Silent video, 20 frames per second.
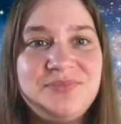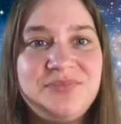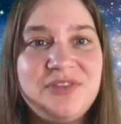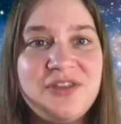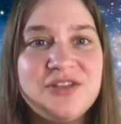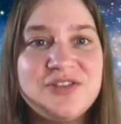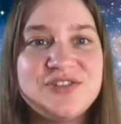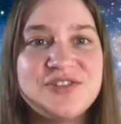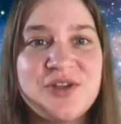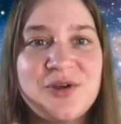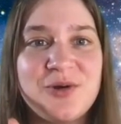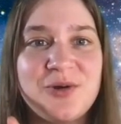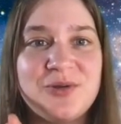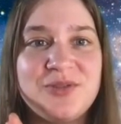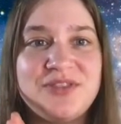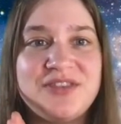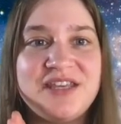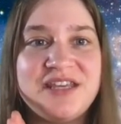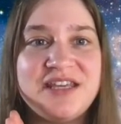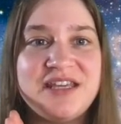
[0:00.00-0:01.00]
So
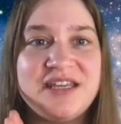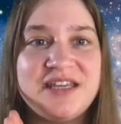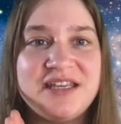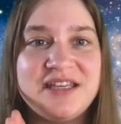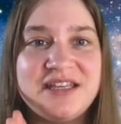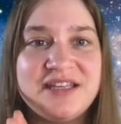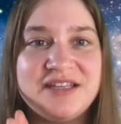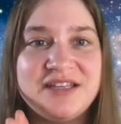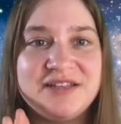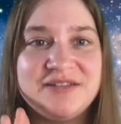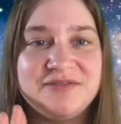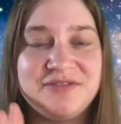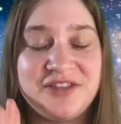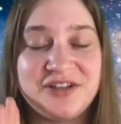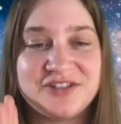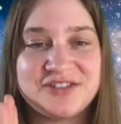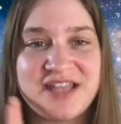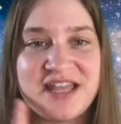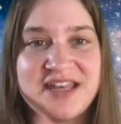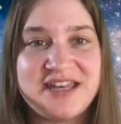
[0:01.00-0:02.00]

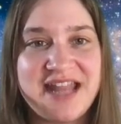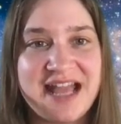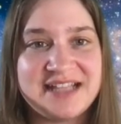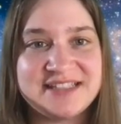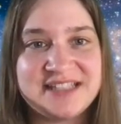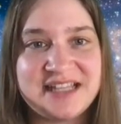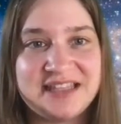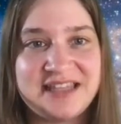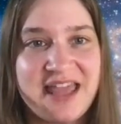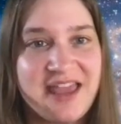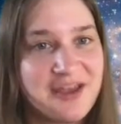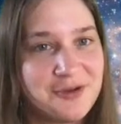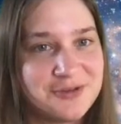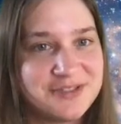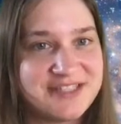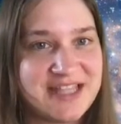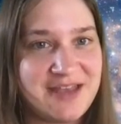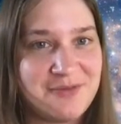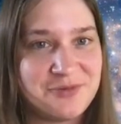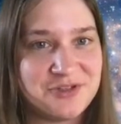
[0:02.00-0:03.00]
there's a NASA Lego
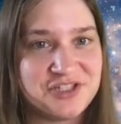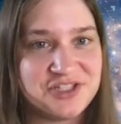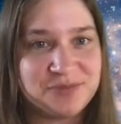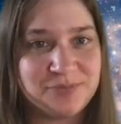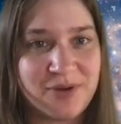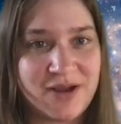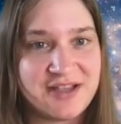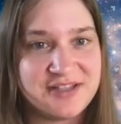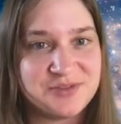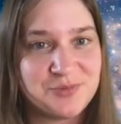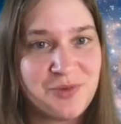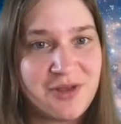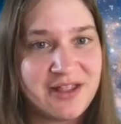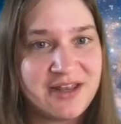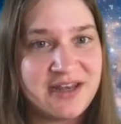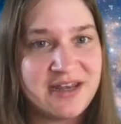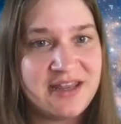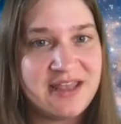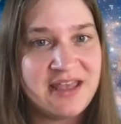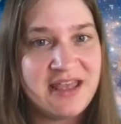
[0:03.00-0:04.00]
set, which is prize
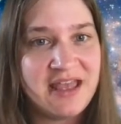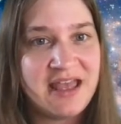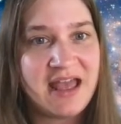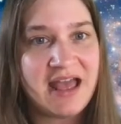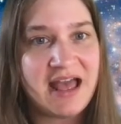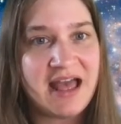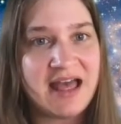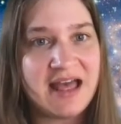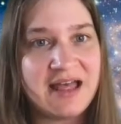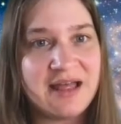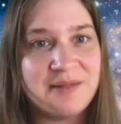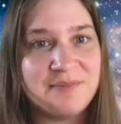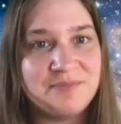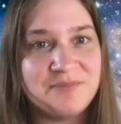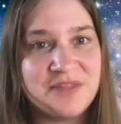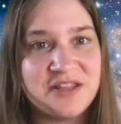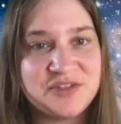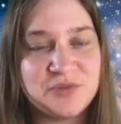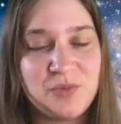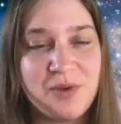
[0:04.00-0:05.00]
1.
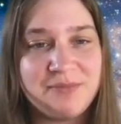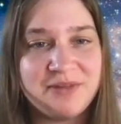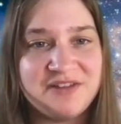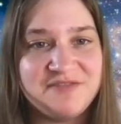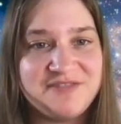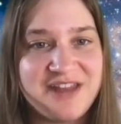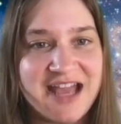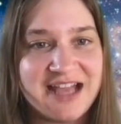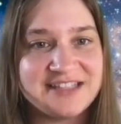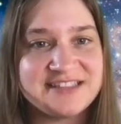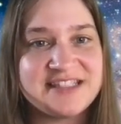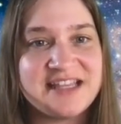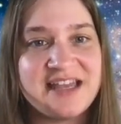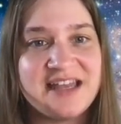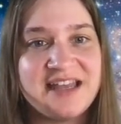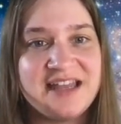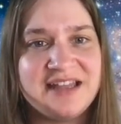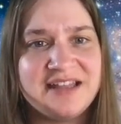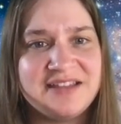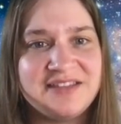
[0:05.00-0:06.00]
It's Women of
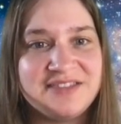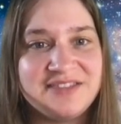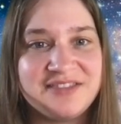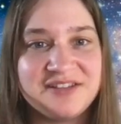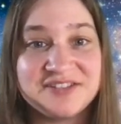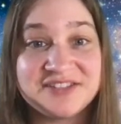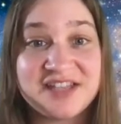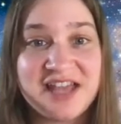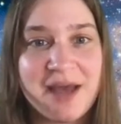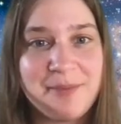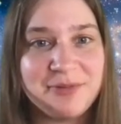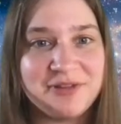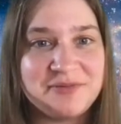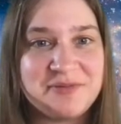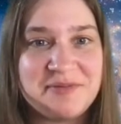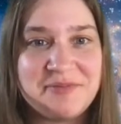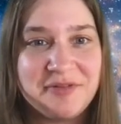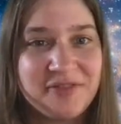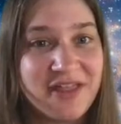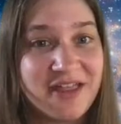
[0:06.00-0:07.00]
NASA. There's a couple of
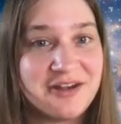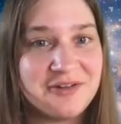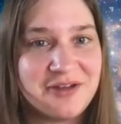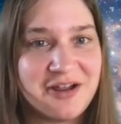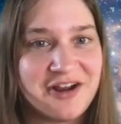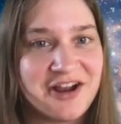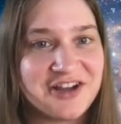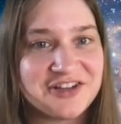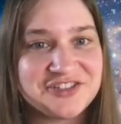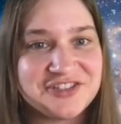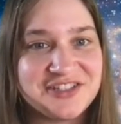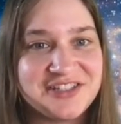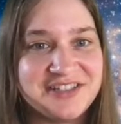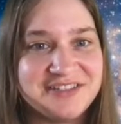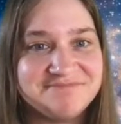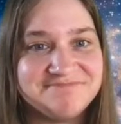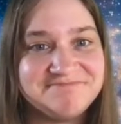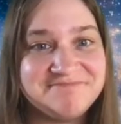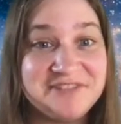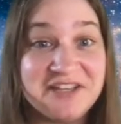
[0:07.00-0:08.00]
people that are
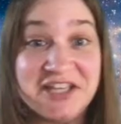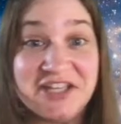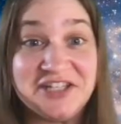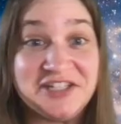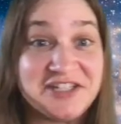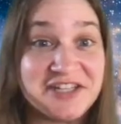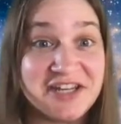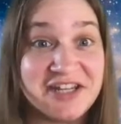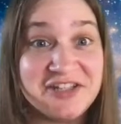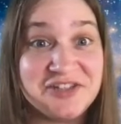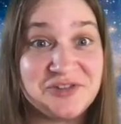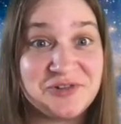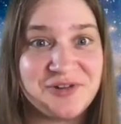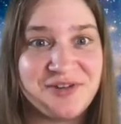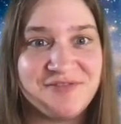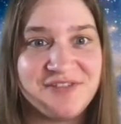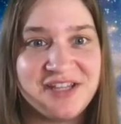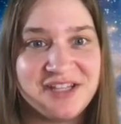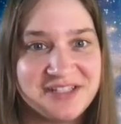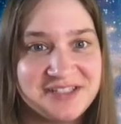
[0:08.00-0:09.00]
actually in tonight's
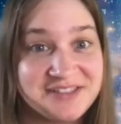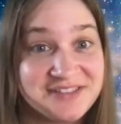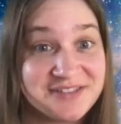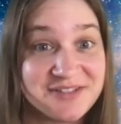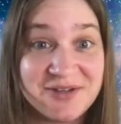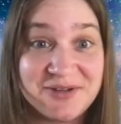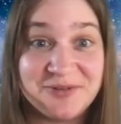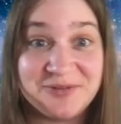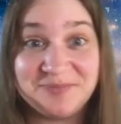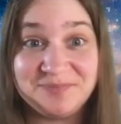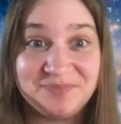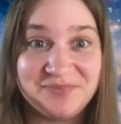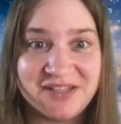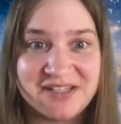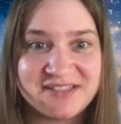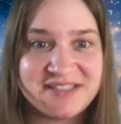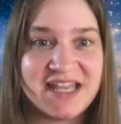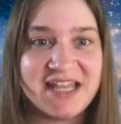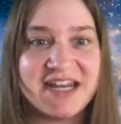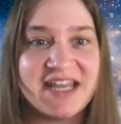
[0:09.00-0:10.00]
trivia, so
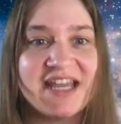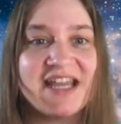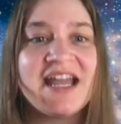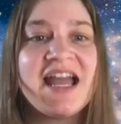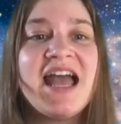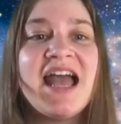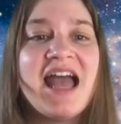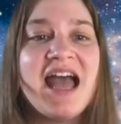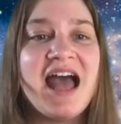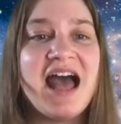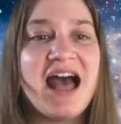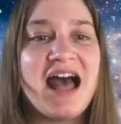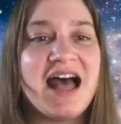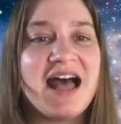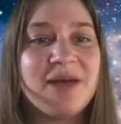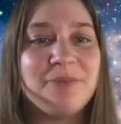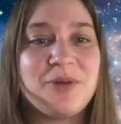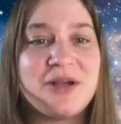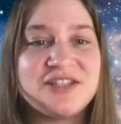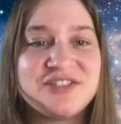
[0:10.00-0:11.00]
exciting.
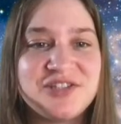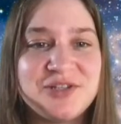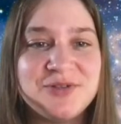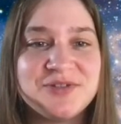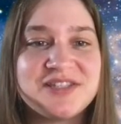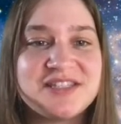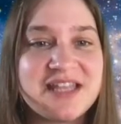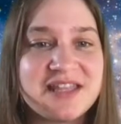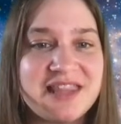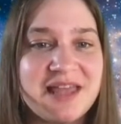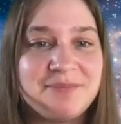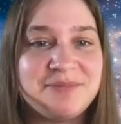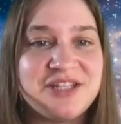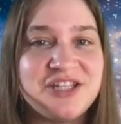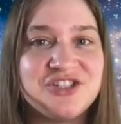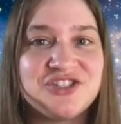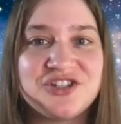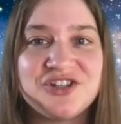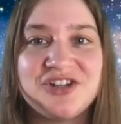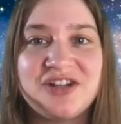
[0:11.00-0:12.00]
Prize 2 is a Dunlap
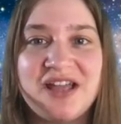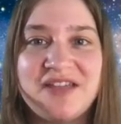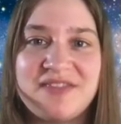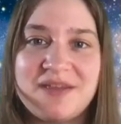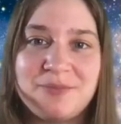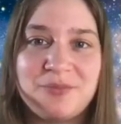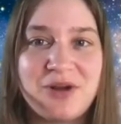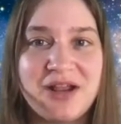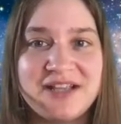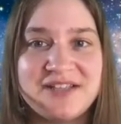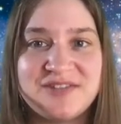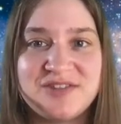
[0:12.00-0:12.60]
t-shirt, and then prize